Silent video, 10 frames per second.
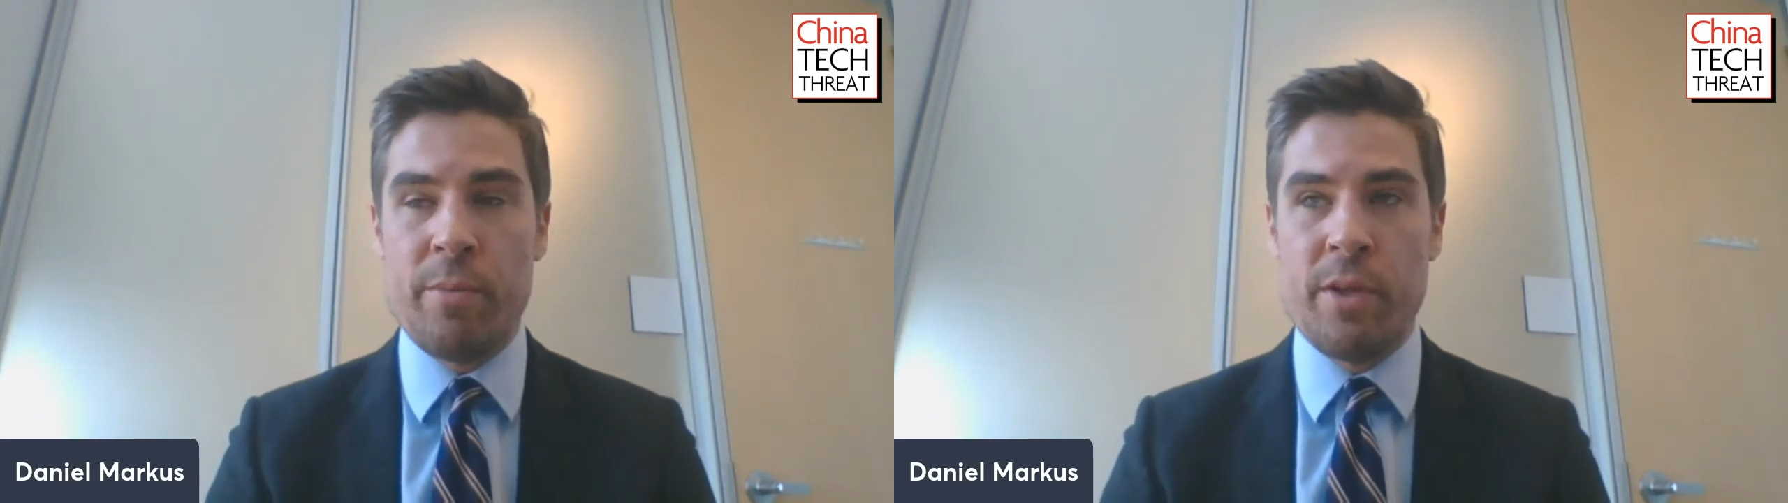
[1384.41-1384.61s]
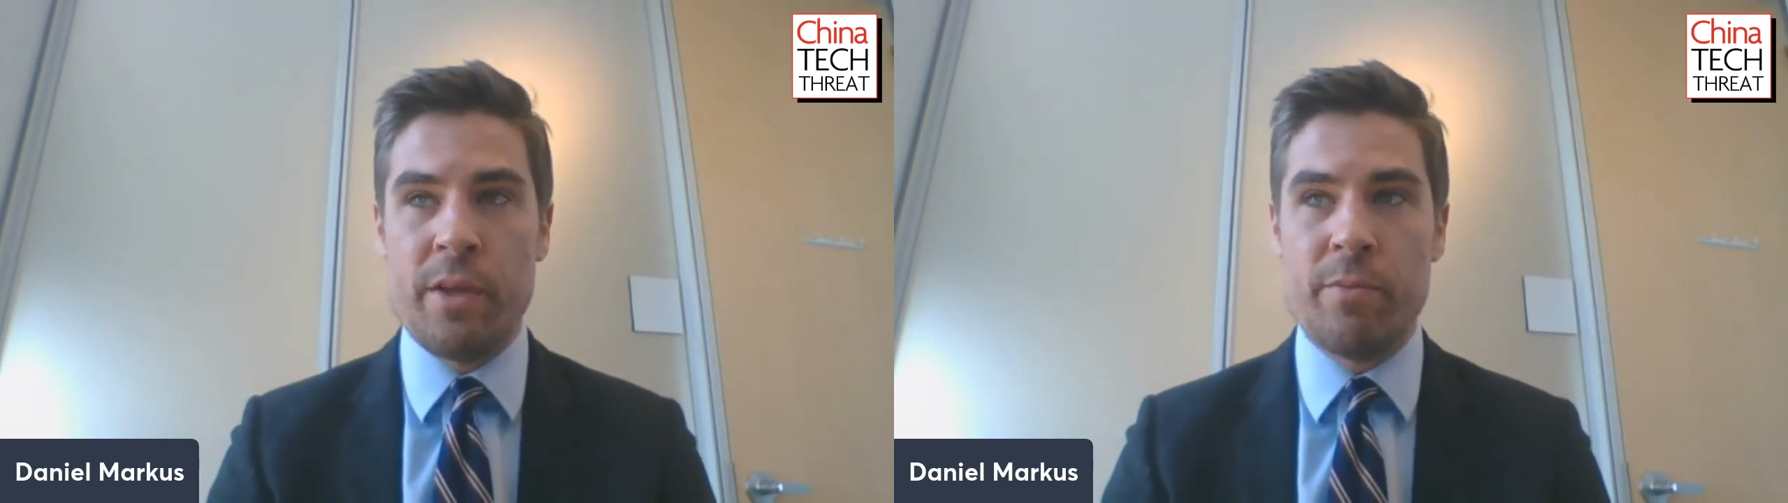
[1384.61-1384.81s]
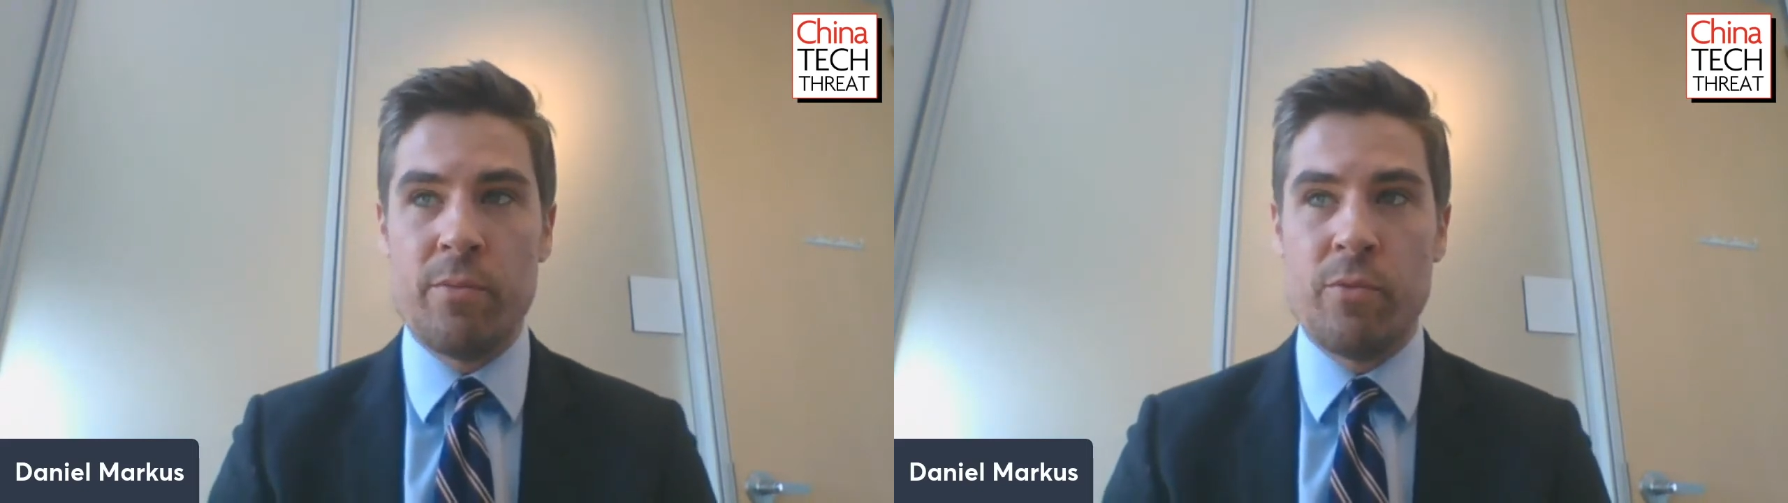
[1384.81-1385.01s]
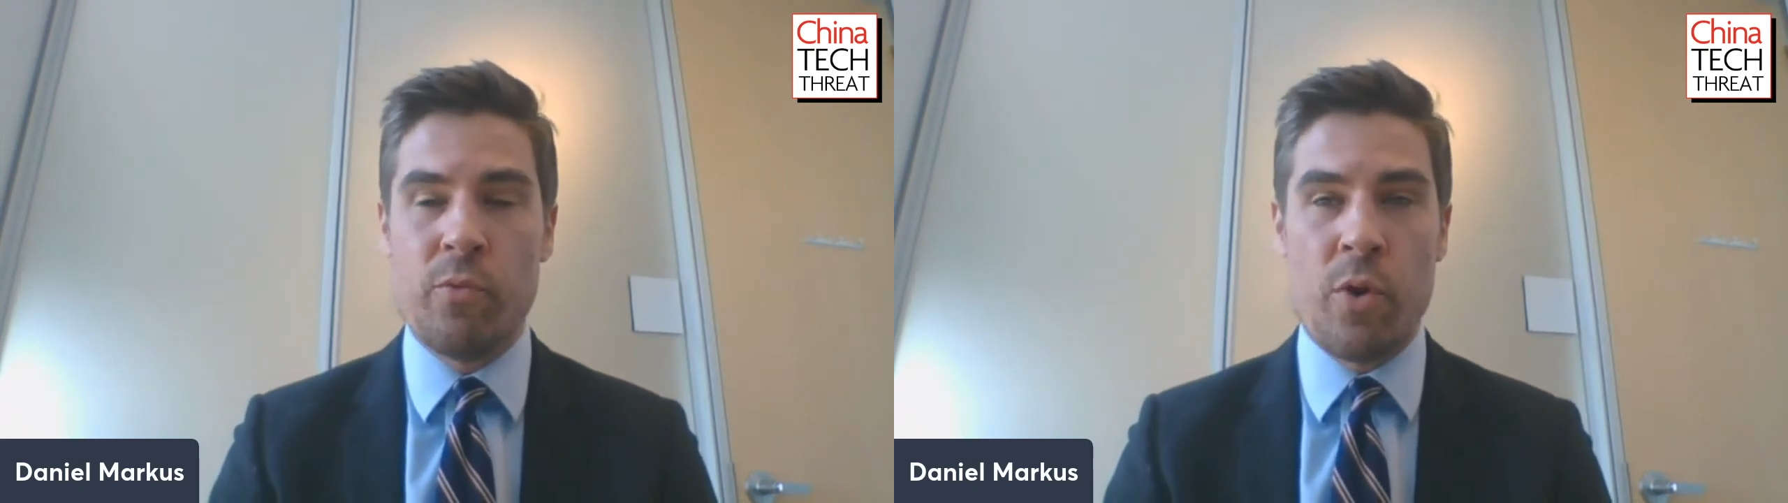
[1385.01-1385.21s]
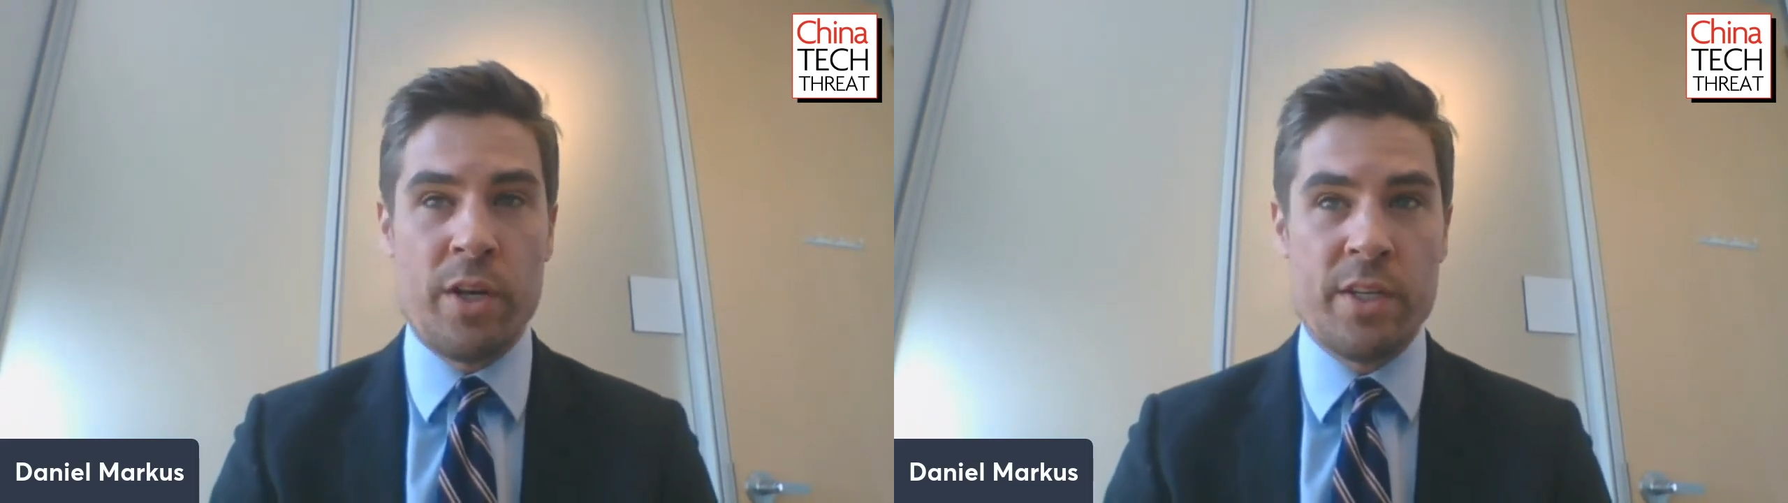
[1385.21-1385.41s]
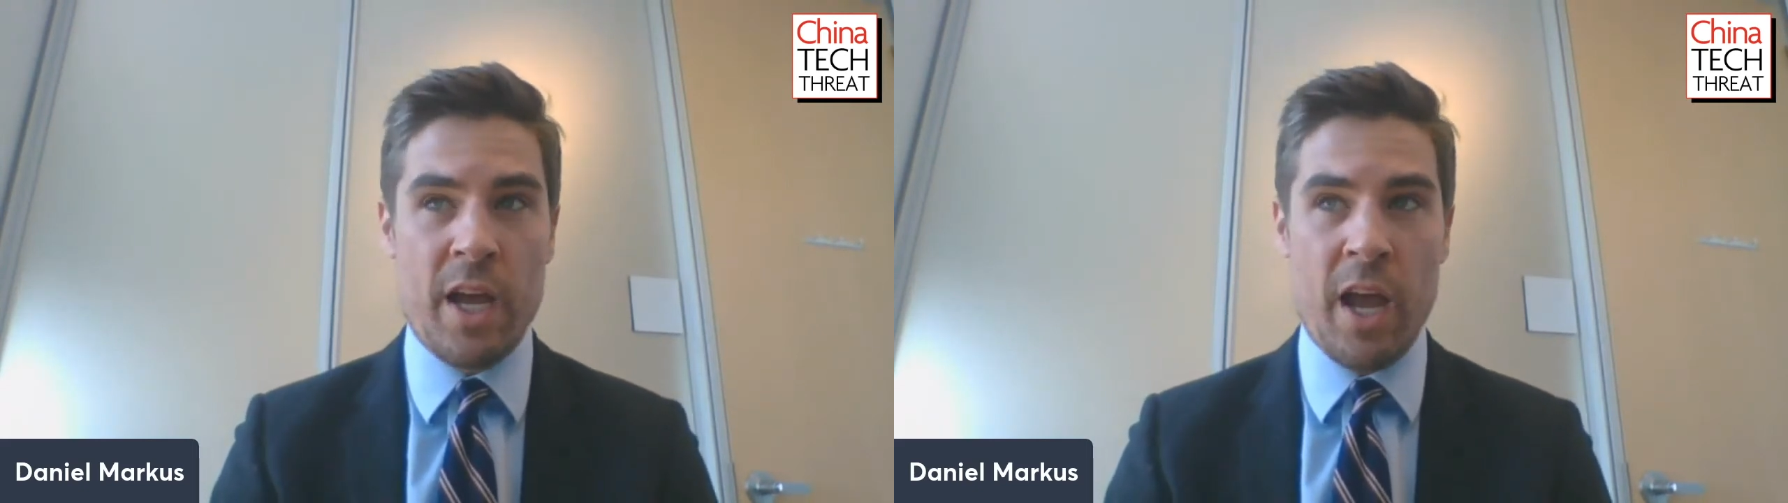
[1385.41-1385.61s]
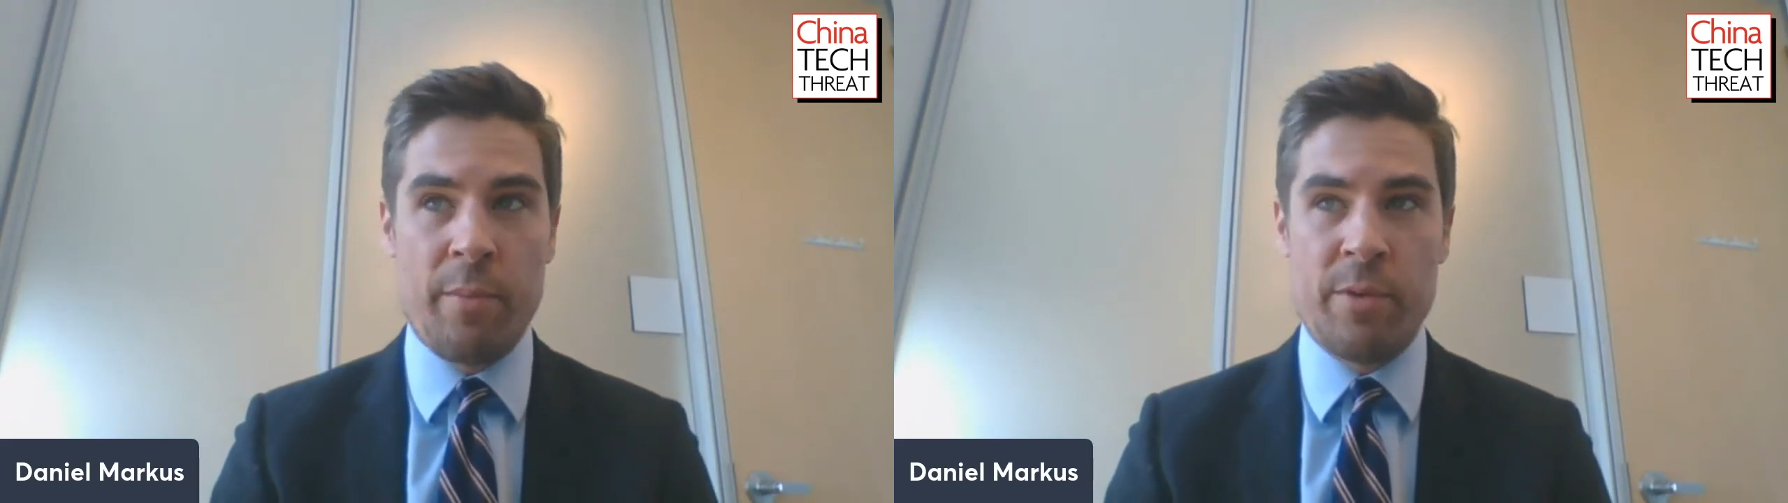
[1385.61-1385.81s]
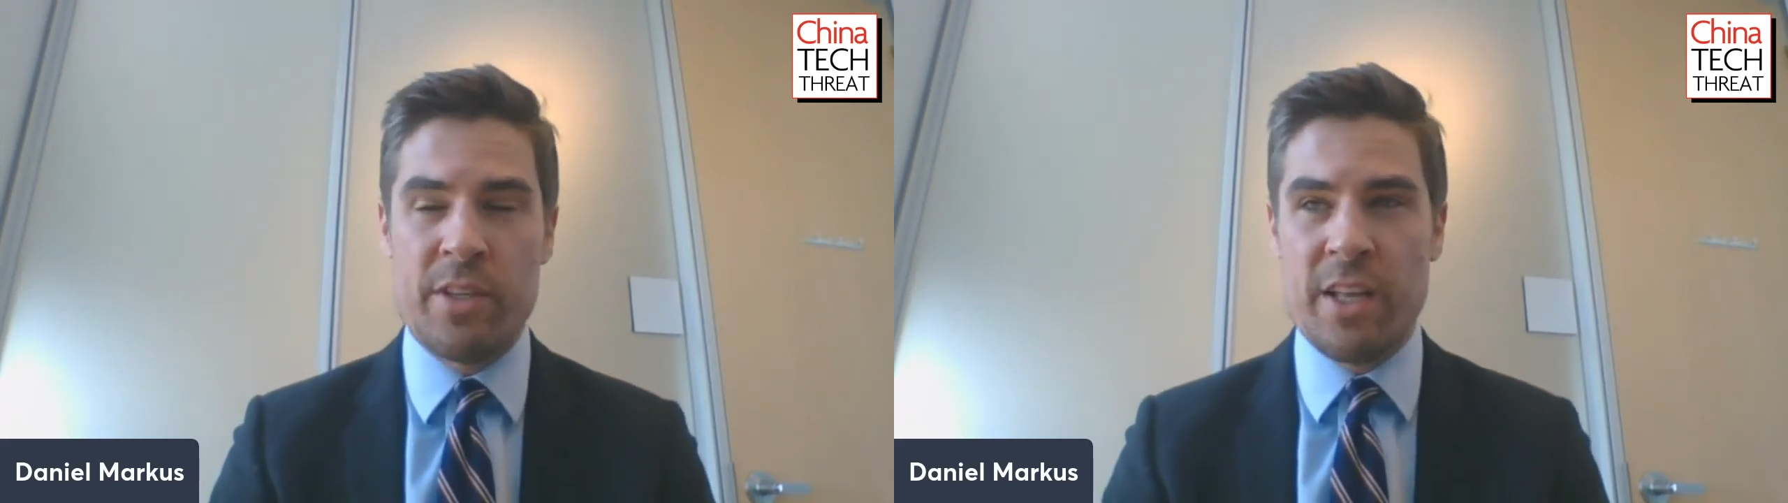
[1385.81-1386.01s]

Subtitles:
maybe one time.